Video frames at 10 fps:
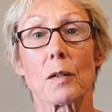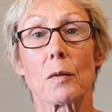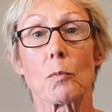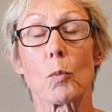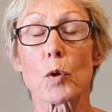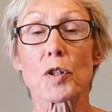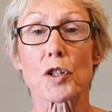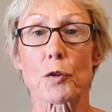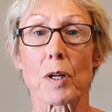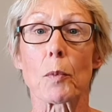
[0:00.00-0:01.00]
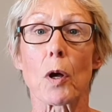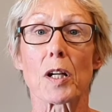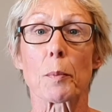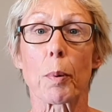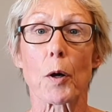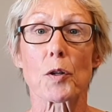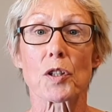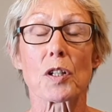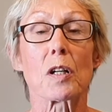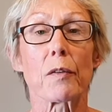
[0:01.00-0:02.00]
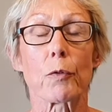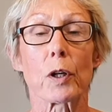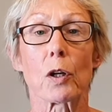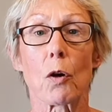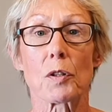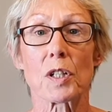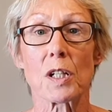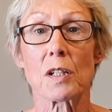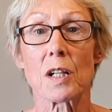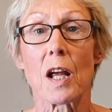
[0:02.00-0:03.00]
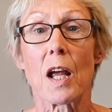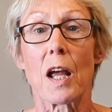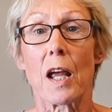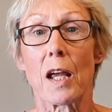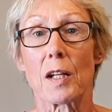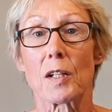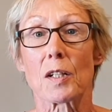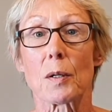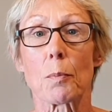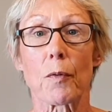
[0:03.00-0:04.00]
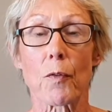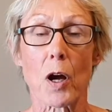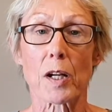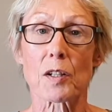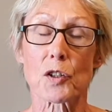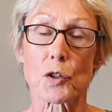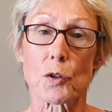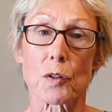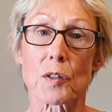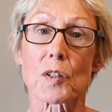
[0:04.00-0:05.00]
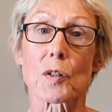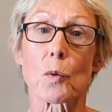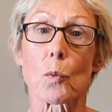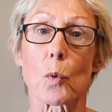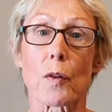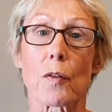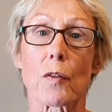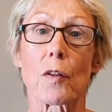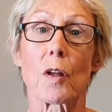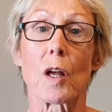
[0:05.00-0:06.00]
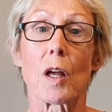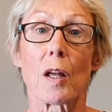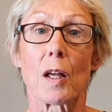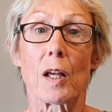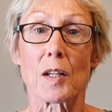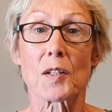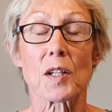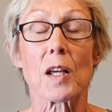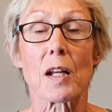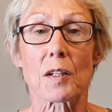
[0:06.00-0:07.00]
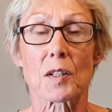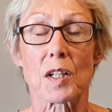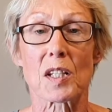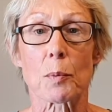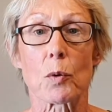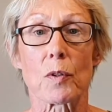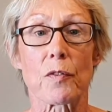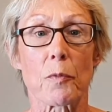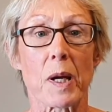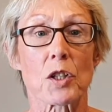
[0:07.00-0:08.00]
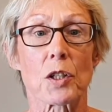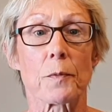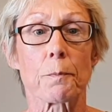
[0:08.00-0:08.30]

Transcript: more streamlined approach to delivering content and providing students with easy and accessible information.